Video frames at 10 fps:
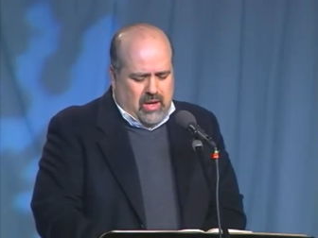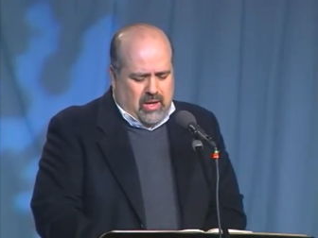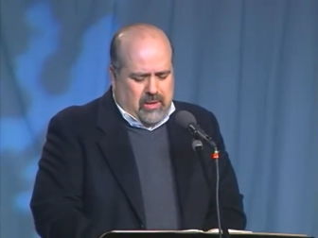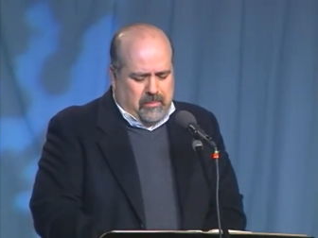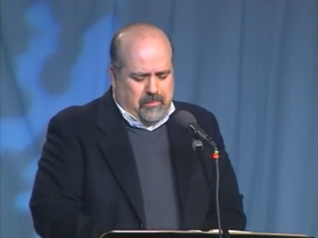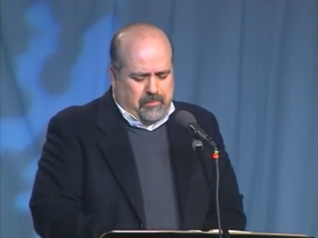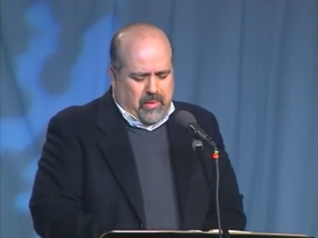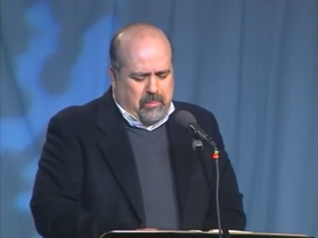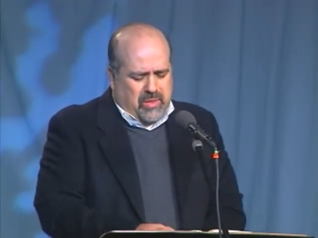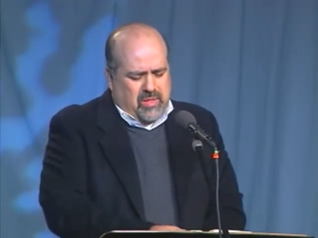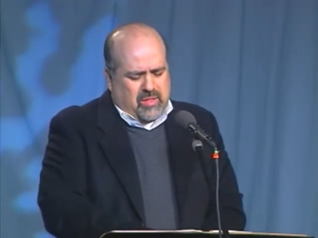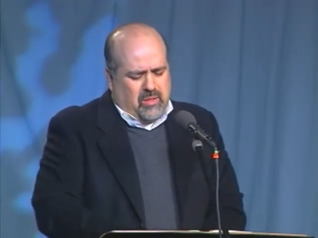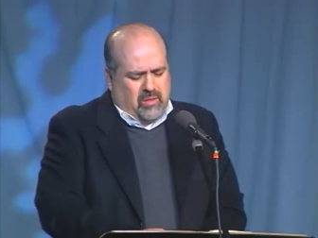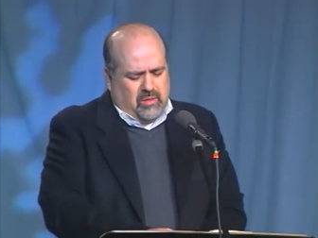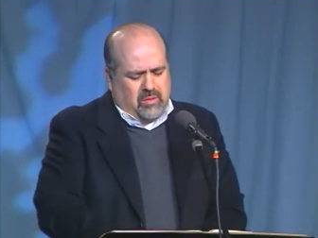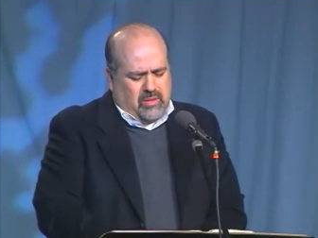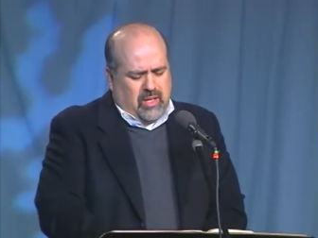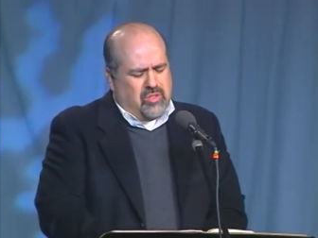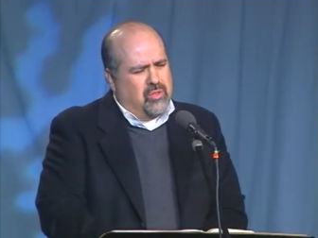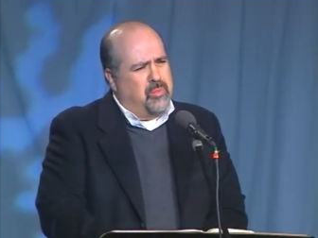Um, but this little
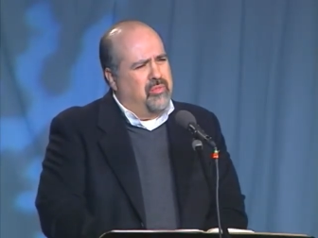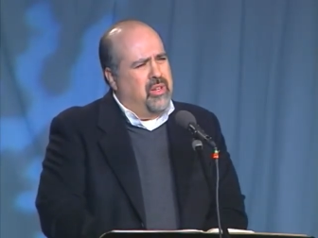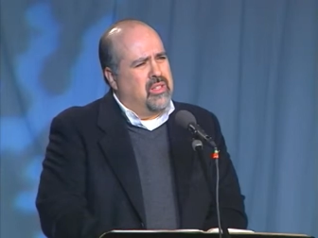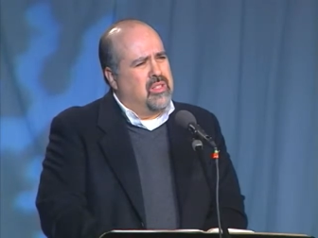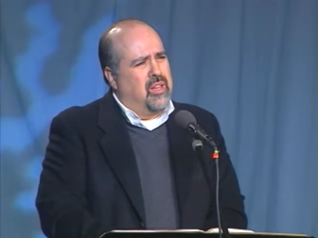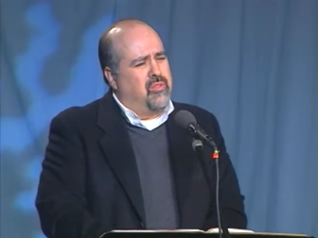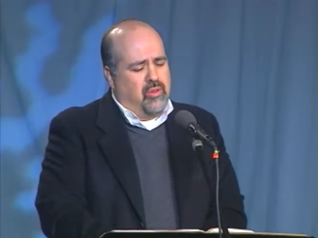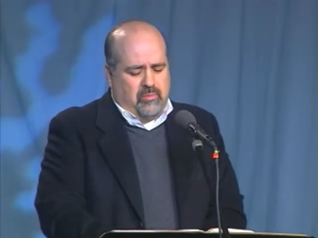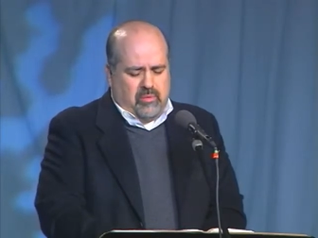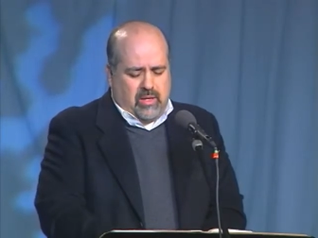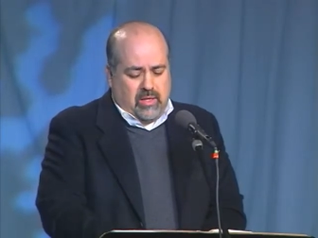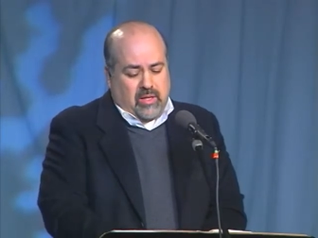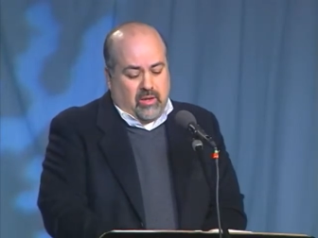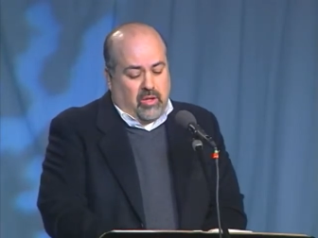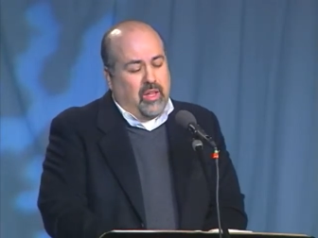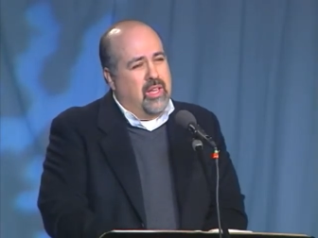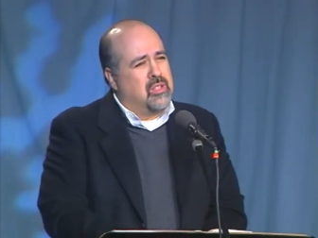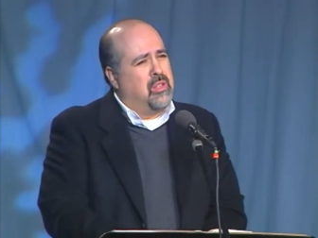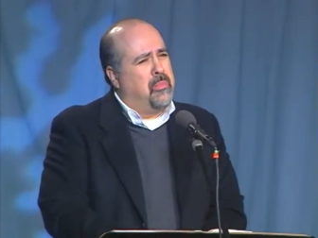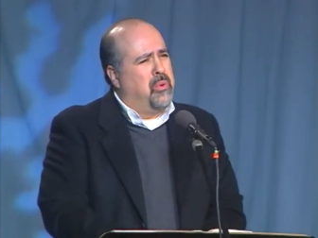excerpt of an essay from an essay called
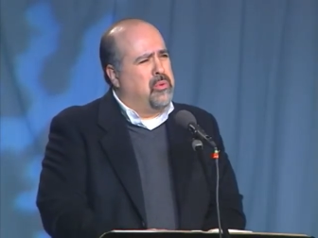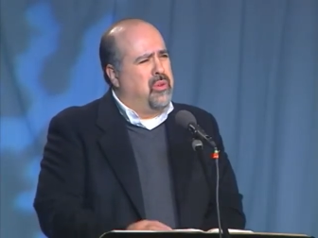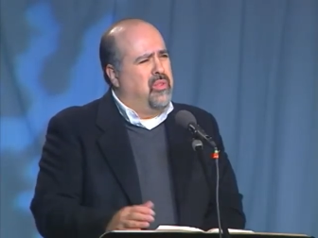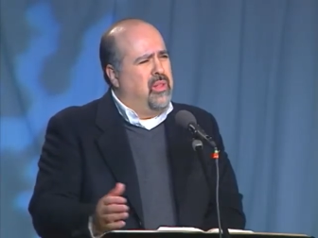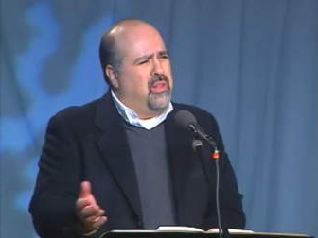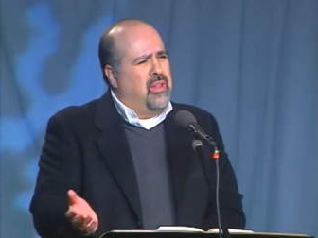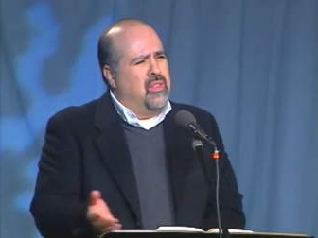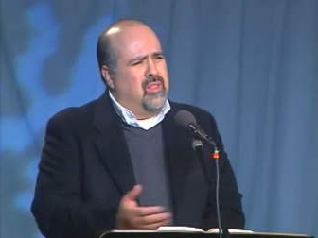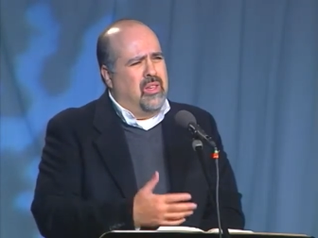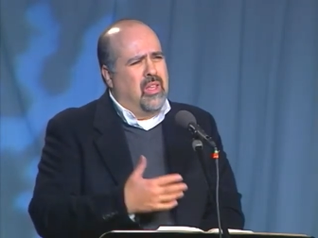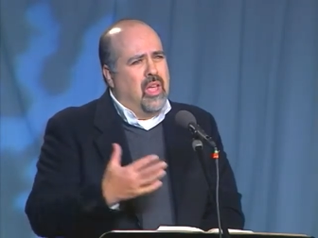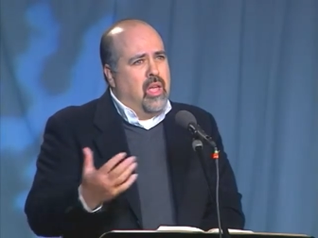"AIDS and the Poetry of Healing," I think.